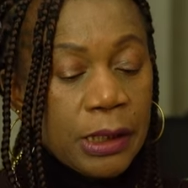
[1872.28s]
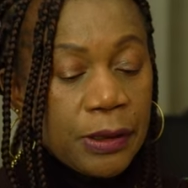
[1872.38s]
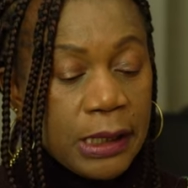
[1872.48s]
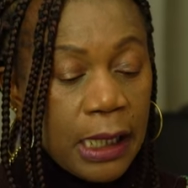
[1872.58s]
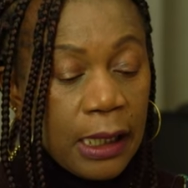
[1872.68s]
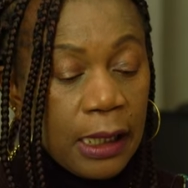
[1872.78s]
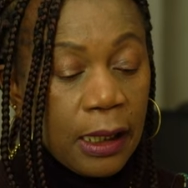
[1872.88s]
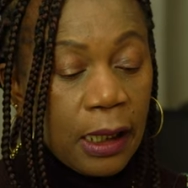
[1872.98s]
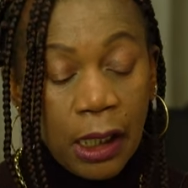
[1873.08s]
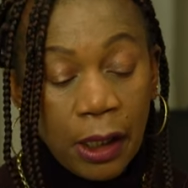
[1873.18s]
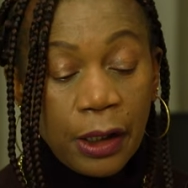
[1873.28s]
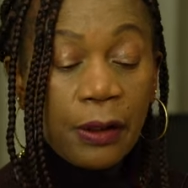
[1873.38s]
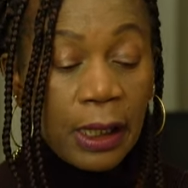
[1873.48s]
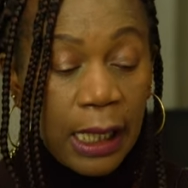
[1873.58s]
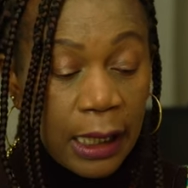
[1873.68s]
To say, you
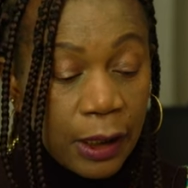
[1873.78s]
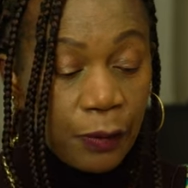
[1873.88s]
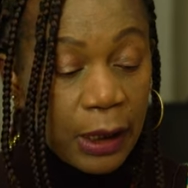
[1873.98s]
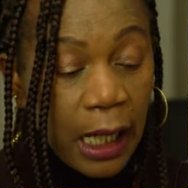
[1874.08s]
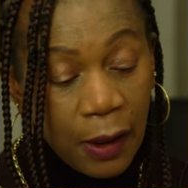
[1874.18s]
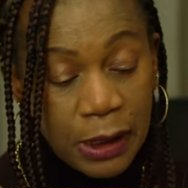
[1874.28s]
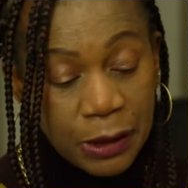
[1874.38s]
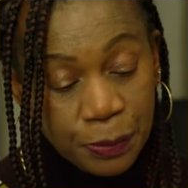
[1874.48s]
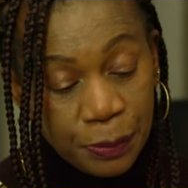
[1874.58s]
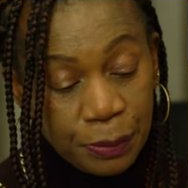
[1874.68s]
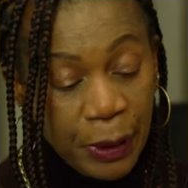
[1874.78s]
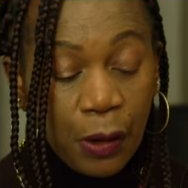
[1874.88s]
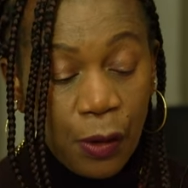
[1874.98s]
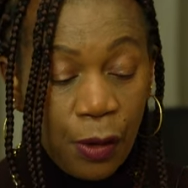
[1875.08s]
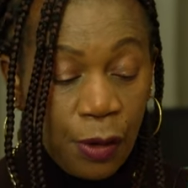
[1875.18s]
know, like when I was
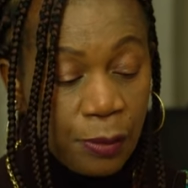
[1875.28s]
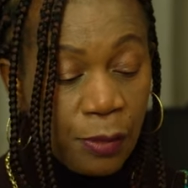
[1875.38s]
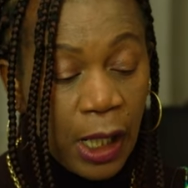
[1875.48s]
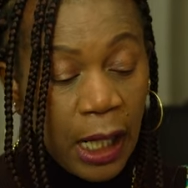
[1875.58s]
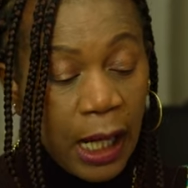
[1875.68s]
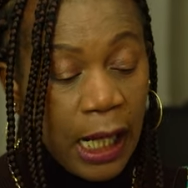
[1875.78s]
back home,